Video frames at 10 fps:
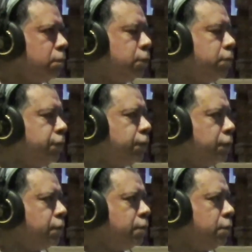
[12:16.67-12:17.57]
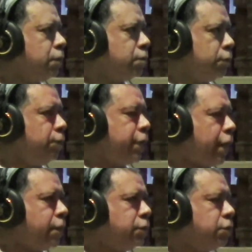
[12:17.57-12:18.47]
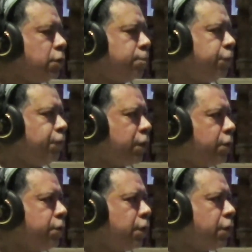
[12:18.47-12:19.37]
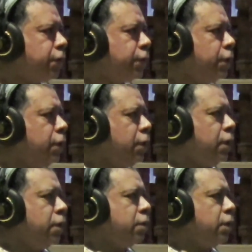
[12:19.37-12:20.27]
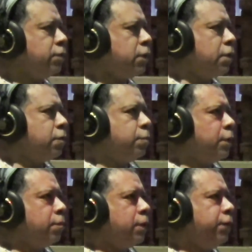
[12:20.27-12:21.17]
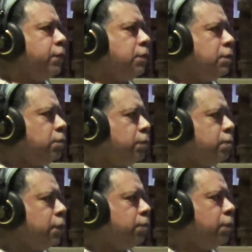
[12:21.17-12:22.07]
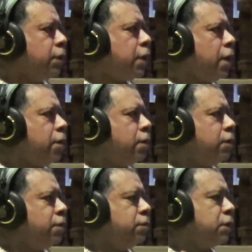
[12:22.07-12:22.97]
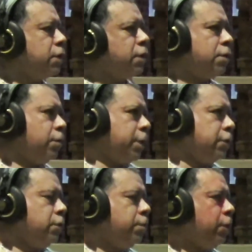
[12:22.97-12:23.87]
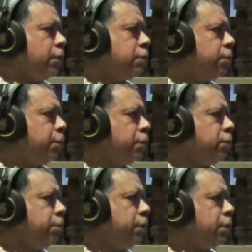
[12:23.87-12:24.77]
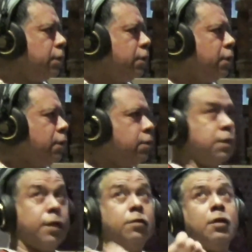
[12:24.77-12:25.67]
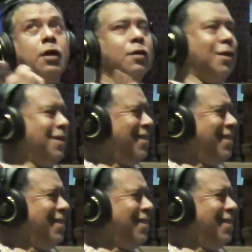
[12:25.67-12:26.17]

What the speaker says: do it do that as your job, do fight choreography?" And I was like, "Well, what if it doesn't work out?" And he was like, "Then go back to the bars. The bars will be there." Now they're not.